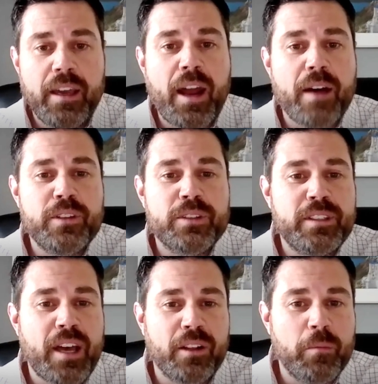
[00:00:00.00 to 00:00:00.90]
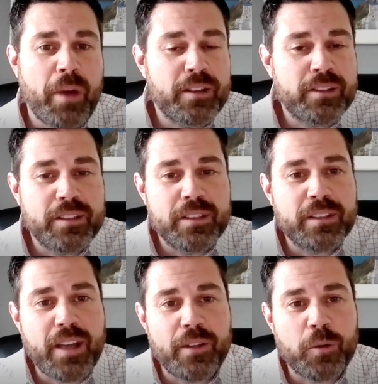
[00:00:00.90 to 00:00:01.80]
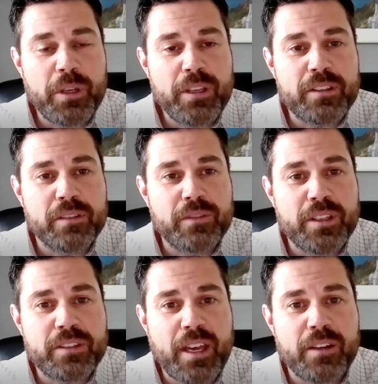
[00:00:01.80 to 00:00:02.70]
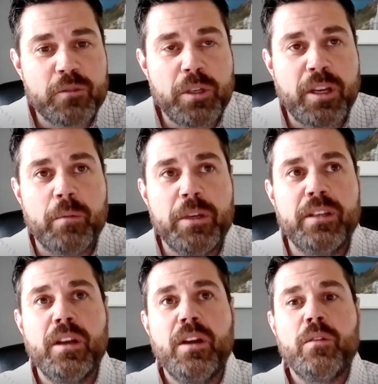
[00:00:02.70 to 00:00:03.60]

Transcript: And obviously, telemedicine is another piece of this that is becoming